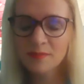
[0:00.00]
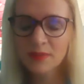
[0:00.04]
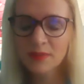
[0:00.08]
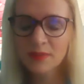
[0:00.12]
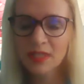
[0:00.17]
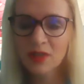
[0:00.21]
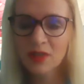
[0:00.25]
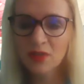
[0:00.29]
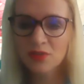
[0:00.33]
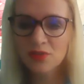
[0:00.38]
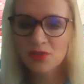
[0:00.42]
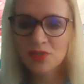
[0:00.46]
be
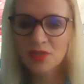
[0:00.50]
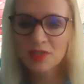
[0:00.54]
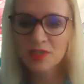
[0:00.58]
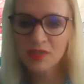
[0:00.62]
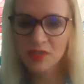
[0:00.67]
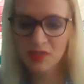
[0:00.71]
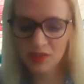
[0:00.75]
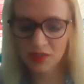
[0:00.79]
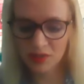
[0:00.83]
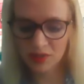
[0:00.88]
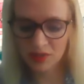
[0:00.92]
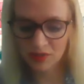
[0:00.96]

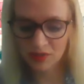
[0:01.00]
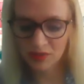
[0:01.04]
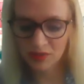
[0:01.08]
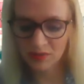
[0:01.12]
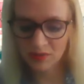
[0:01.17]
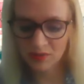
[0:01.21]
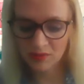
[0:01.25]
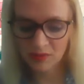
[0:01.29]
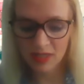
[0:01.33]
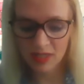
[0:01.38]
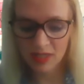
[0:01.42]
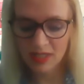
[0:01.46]
conscious
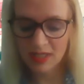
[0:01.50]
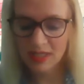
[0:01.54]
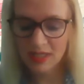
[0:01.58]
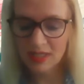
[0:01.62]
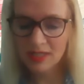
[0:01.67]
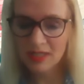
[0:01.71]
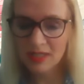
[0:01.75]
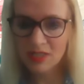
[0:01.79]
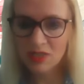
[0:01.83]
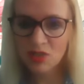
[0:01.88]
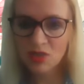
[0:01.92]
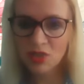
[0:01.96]
to
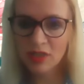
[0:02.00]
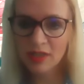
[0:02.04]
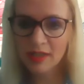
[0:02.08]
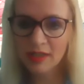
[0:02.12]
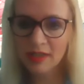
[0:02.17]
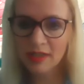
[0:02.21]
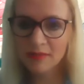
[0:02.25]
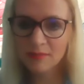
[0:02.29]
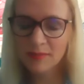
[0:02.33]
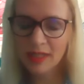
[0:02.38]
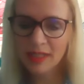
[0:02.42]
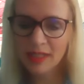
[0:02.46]

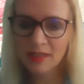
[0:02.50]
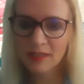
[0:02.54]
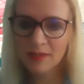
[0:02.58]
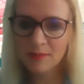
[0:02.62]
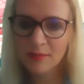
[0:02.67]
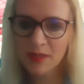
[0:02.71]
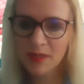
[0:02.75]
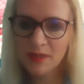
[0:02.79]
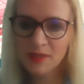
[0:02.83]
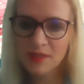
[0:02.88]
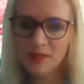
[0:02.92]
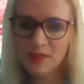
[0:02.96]
try and make the
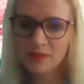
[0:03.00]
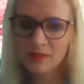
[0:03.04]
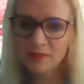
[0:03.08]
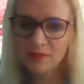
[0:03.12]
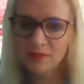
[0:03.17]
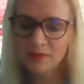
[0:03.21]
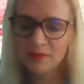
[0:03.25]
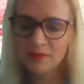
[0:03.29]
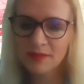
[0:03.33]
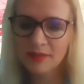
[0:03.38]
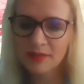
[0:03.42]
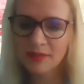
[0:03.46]
most of
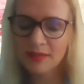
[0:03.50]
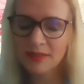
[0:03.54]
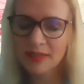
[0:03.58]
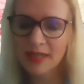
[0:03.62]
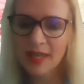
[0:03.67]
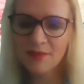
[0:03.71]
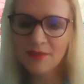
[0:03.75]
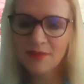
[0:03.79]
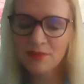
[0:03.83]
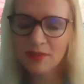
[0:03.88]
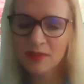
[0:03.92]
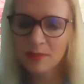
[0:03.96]

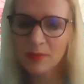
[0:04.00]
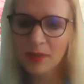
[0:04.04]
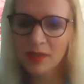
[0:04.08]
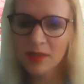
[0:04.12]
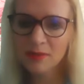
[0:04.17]
every